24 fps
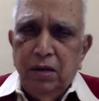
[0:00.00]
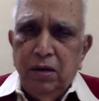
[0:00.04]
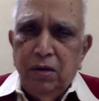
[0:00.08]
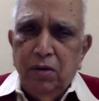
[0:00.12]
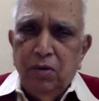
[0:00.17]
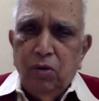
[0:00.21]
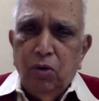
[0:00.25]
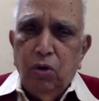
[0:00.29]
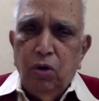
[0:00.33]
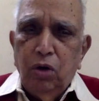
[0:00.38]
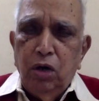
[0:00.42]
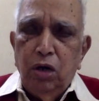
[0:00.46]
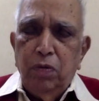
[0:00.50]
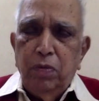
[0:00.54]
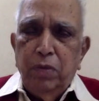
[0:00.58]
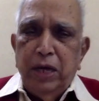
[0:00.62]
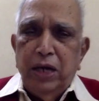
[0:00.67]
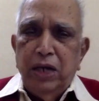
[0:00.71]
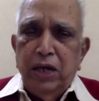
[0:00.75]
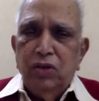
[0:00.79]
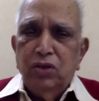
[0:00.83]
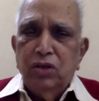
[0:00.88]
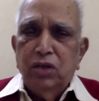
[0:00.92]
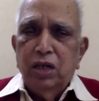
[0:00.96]
old
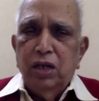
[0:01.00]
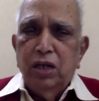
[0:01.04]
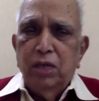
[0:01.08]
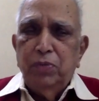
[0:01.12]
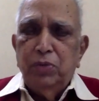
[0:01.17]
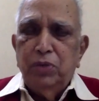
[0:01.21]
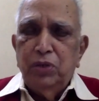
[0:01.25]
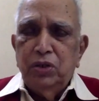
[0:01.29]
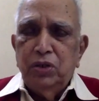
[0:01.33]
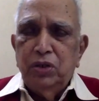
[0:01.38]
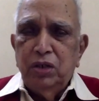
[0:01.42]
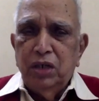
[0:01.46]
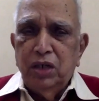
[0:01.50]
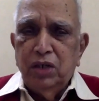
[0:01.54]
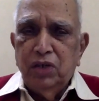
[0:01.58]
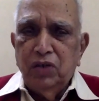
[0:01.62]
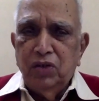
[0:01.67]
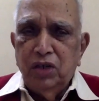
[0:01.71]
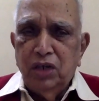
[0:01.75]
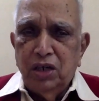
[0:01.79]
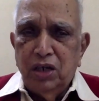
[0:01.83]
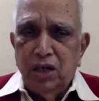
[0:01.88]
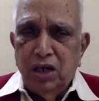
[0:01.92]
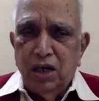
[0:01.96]
manuscripts,
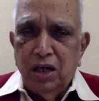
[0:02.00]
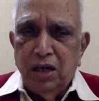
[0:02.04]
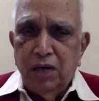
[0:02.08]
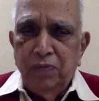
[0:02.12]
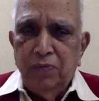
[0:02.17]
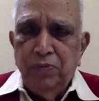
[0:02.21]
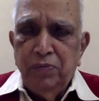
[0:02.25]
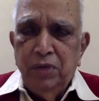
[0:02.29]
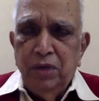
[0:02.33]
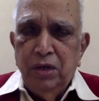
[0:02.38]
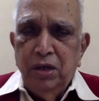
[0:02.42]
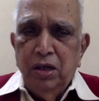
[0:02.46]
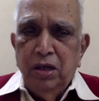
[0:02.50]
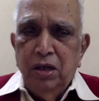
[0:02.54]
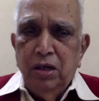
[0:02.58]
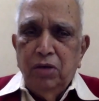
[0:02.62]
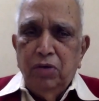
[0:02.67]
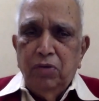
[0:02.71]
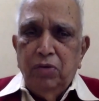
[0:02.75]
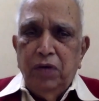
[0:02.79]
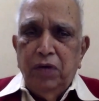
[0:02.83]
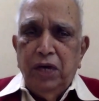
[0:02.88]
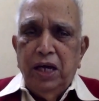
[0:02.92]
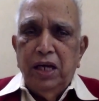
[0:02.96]
etc.,
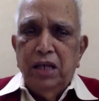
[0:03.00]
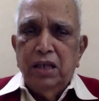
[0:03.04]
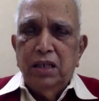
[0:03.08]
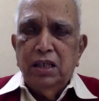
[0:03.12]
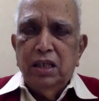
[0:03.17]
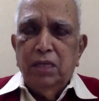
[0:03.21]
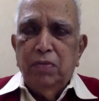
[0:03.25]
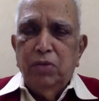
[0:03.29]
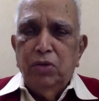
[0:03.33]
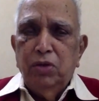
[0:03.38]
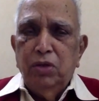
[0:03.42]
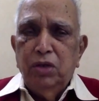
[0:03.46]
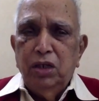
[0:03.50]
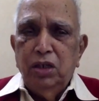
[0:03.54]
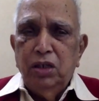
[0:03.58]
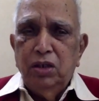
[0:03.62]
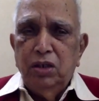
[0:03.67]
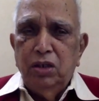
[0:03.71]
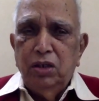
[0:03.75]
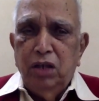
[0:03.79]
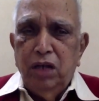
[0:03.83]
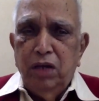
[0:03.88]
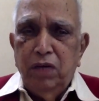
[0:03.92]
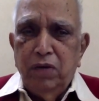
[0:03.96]
where some of these
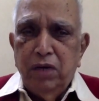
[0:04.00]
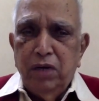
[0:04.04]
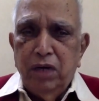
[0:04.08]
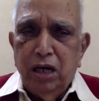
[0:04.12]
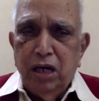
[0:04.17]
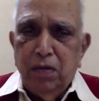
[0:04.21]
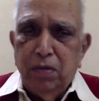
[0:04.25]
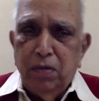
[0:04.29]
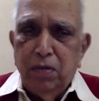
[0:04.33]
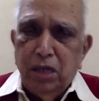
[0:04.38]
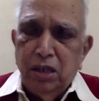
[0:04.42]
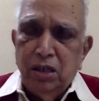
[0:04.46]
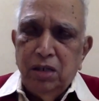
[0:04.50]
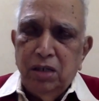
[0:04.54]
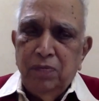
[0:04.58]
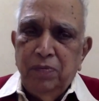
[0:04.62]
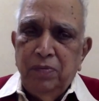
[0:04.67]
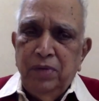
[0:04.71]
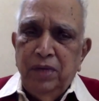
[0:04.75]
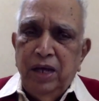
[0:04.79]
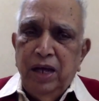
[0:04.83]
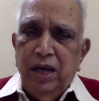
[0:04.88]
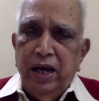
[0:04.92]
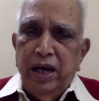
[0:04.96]
Devarnamas
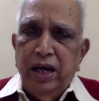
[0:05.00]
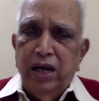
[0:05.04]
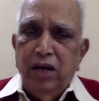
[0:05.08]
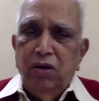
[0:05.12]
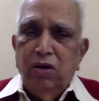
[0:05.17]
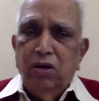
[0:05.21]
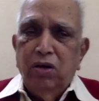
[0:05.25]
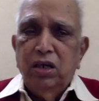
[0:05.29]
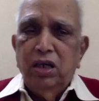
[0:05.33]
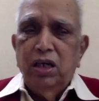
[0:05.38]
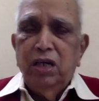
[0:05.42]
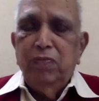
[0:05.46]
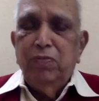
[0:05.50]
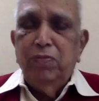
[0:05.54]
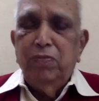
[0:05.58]
had not yet